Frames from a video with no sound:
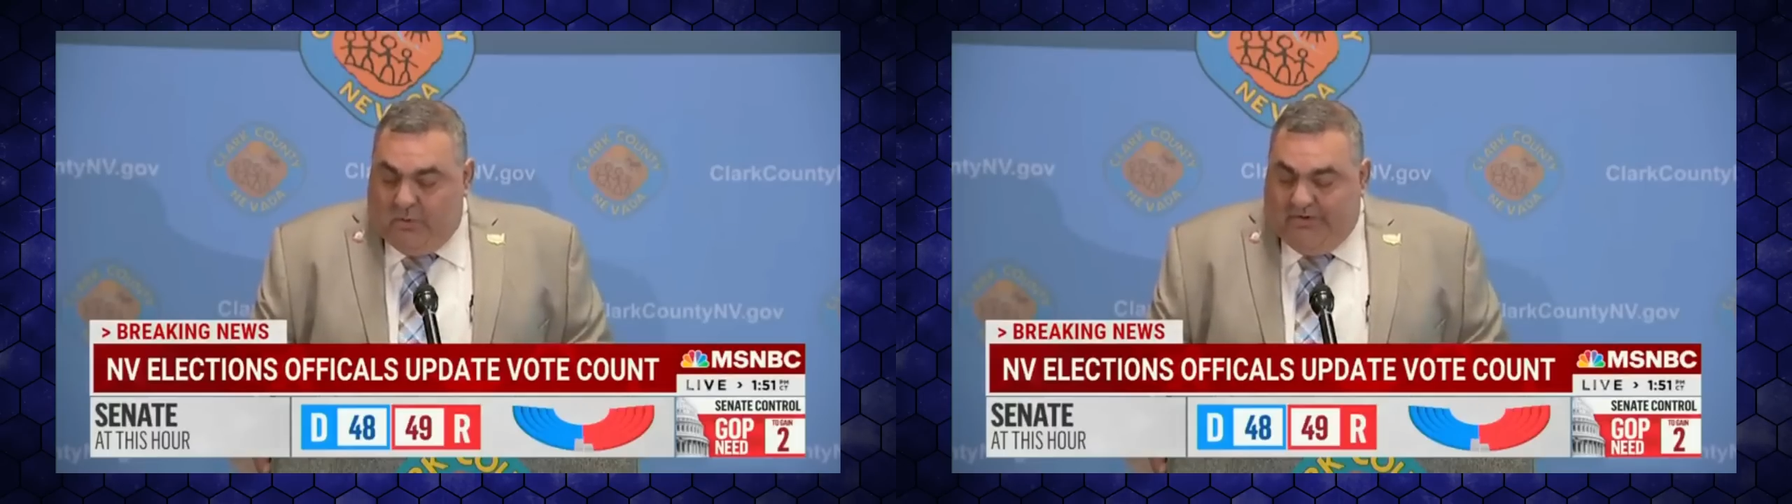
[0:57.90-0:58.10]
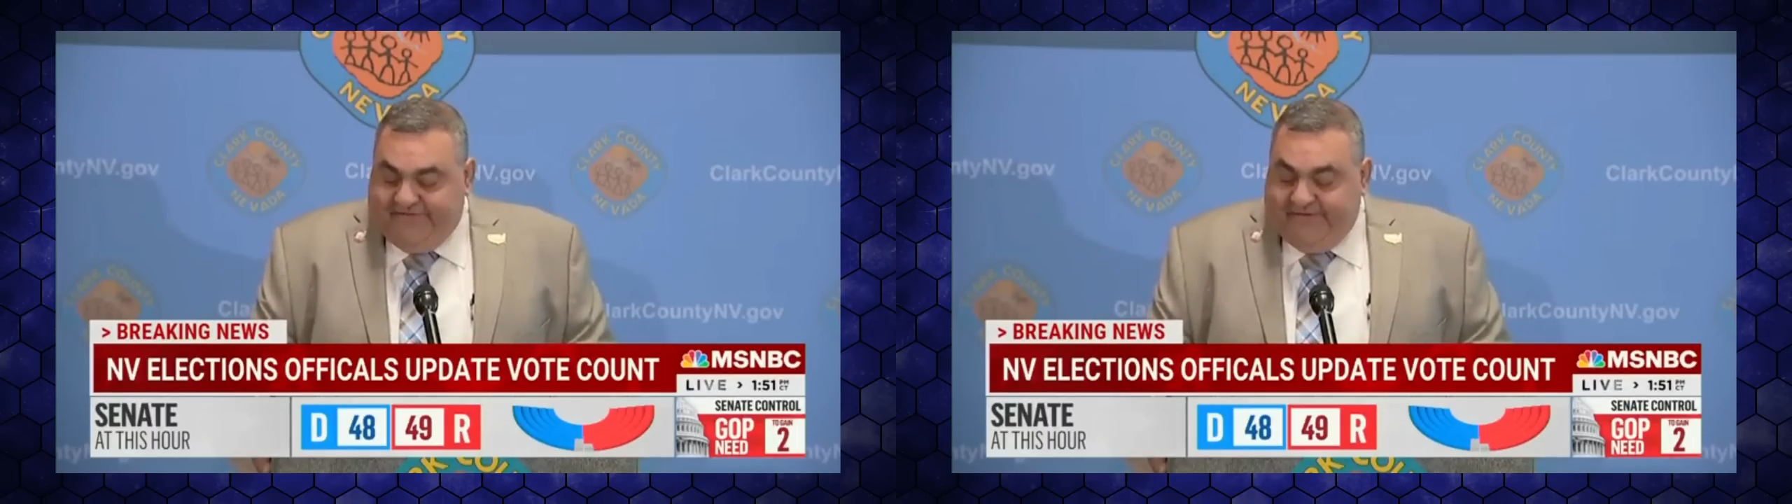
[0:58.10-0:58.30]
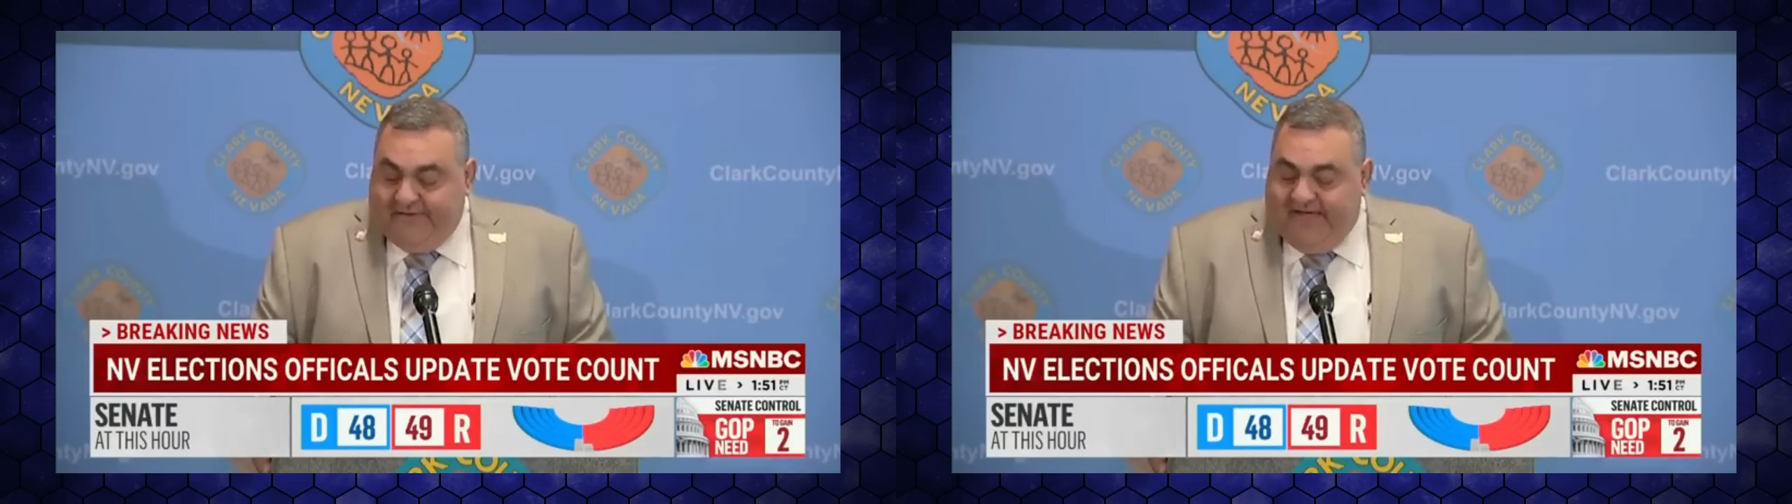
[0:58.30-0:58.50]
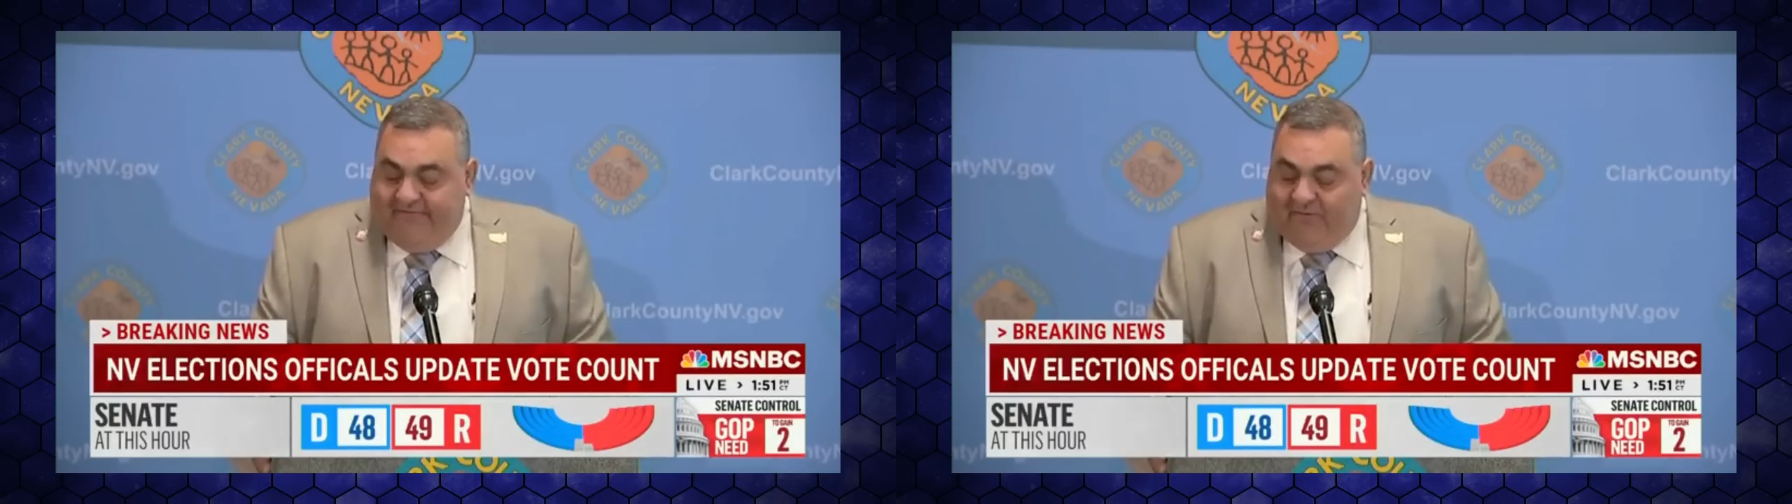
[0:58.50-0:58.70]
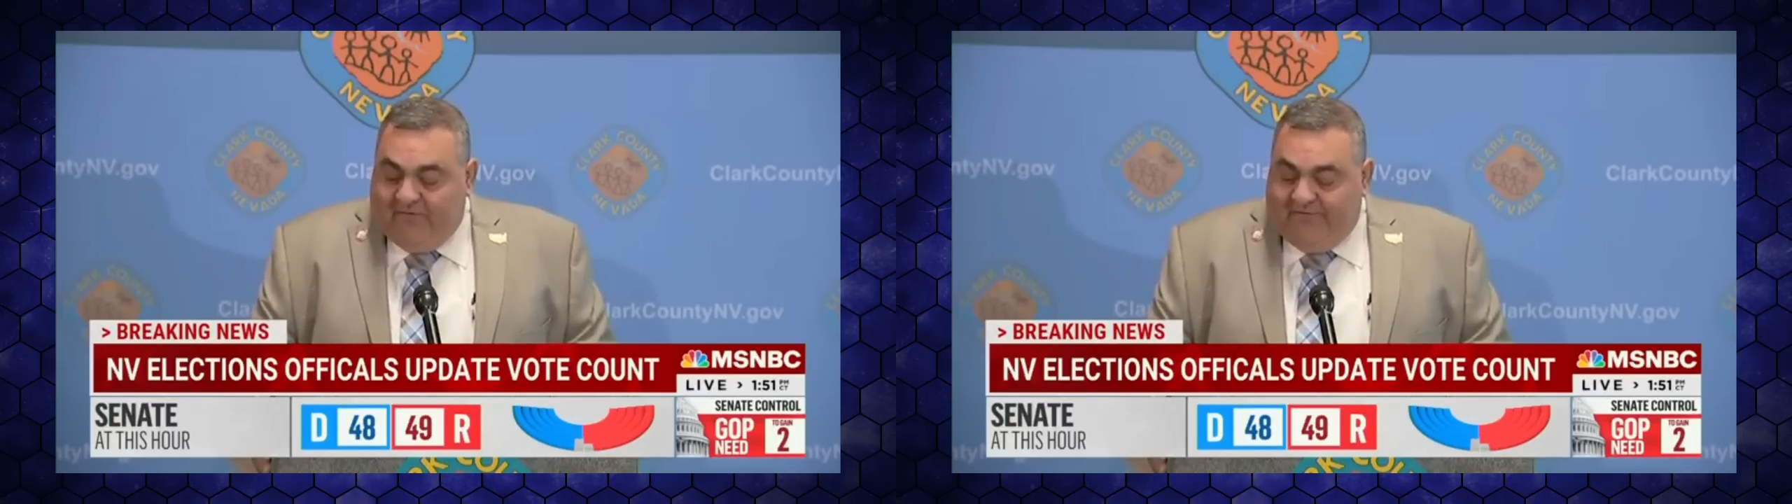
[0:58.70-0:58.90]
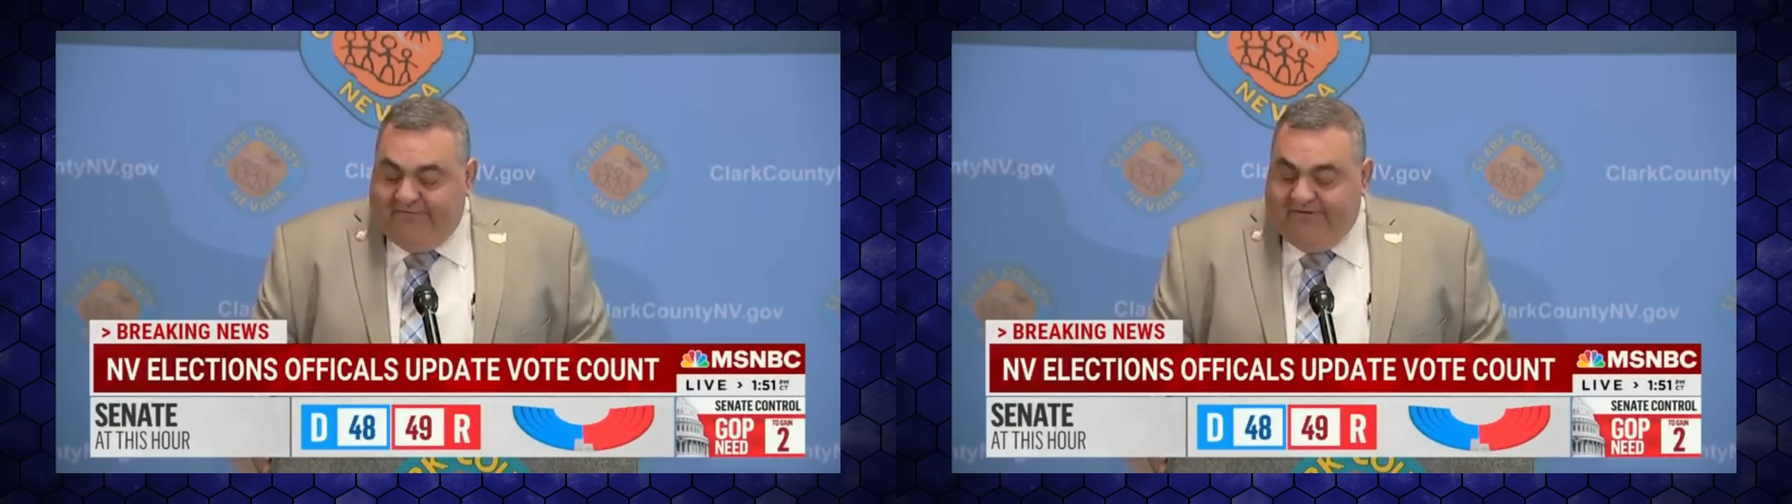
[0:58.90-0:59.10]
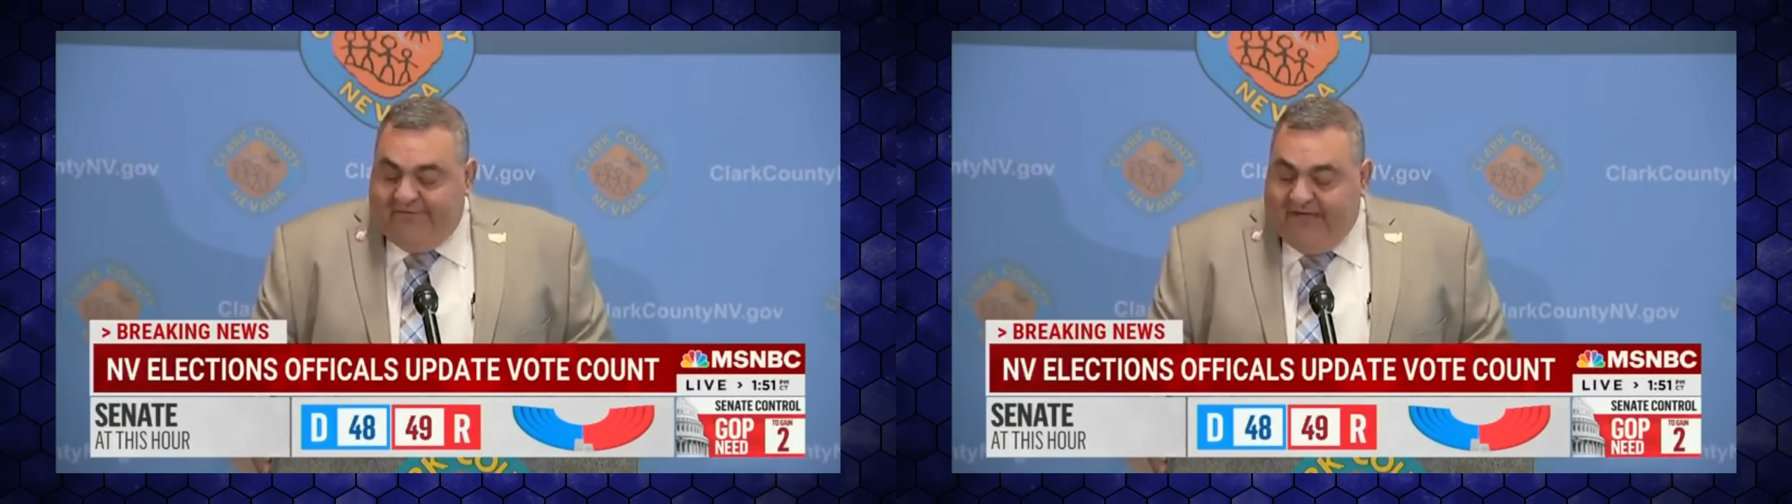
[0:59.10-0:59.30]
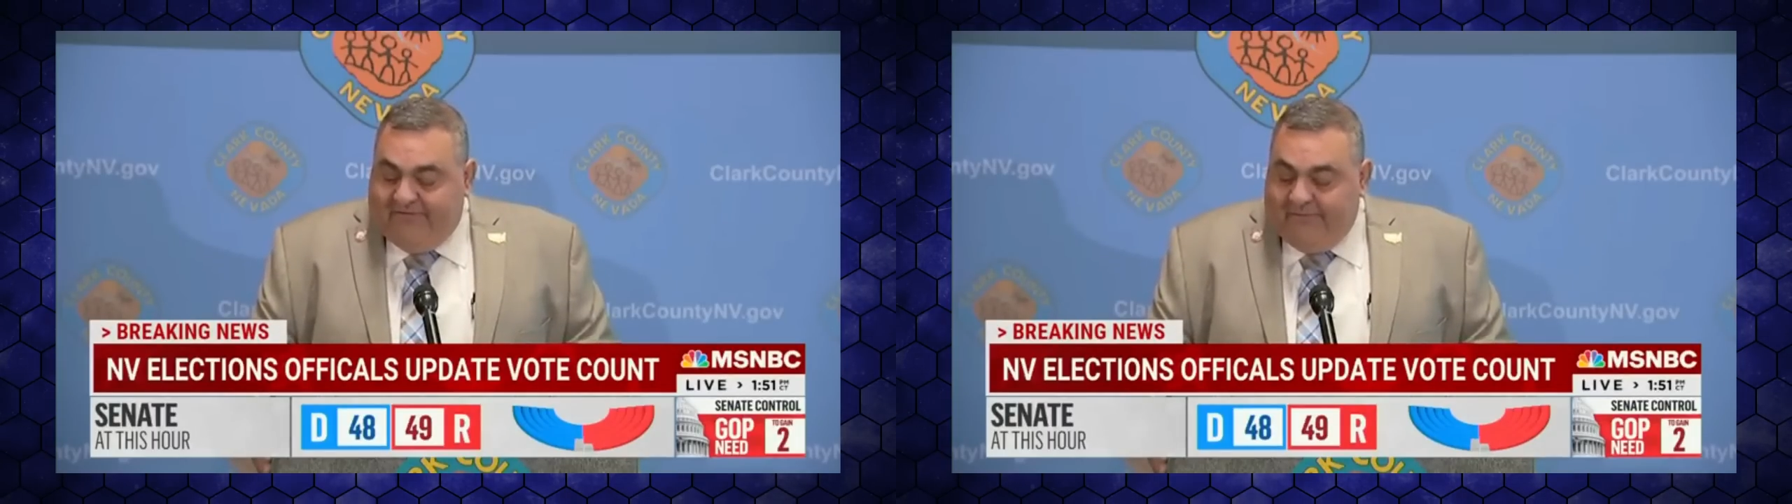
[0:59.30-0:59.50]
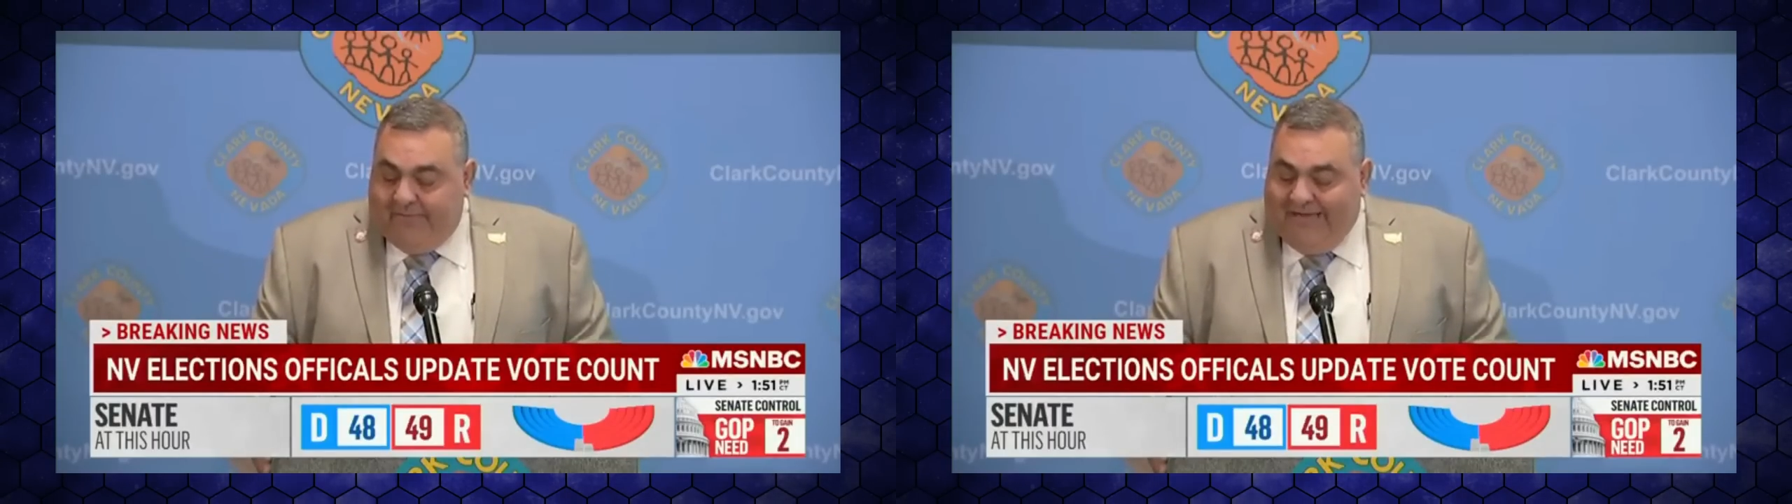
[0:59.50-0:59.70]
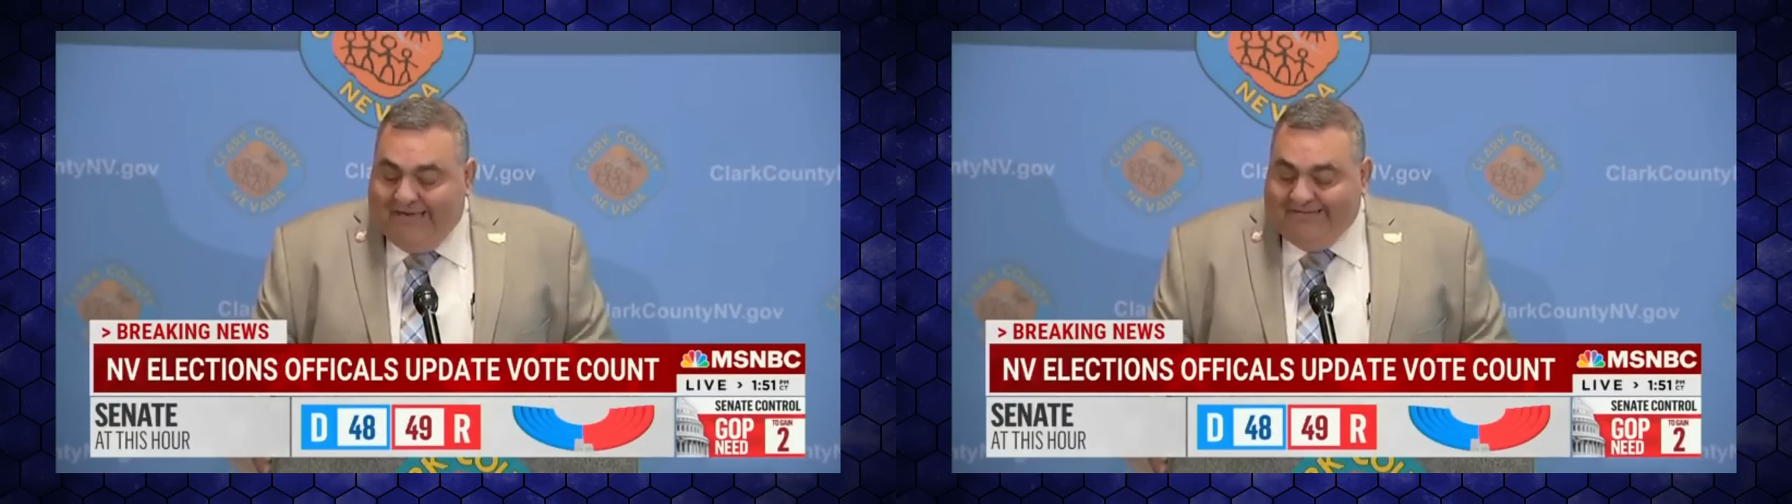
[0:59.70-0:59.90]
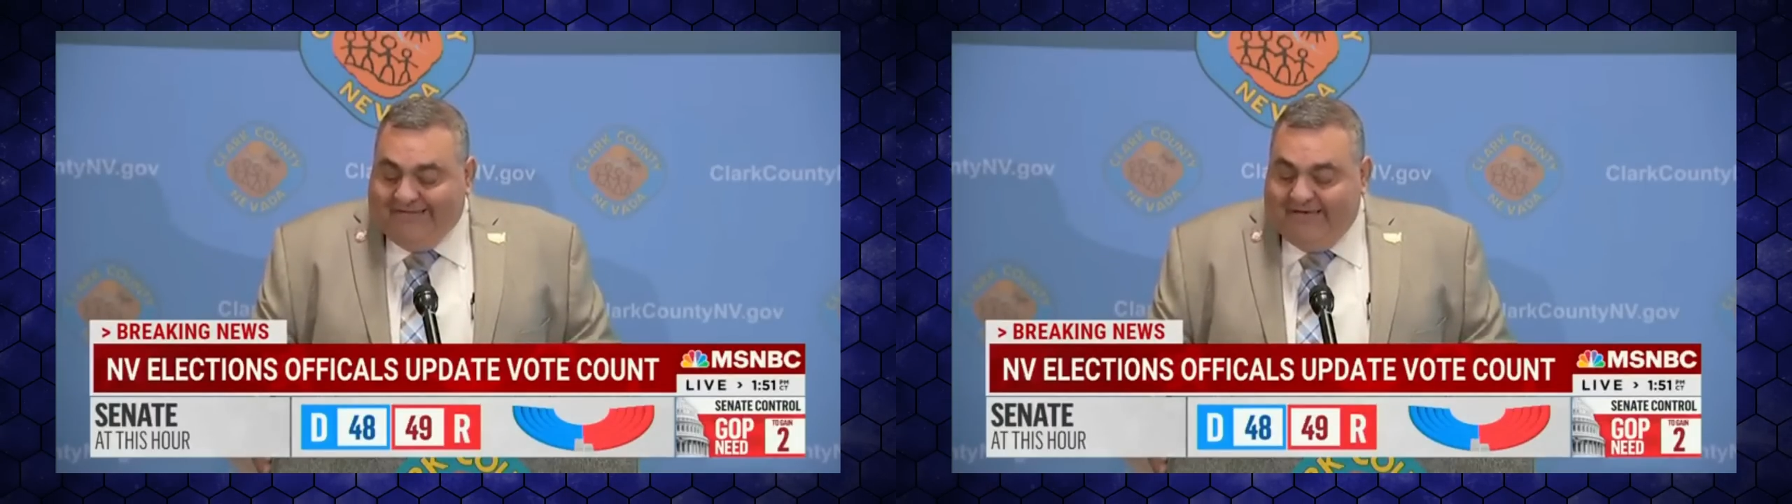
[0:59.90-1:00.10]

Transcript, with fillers: We still have over 50,000 ballots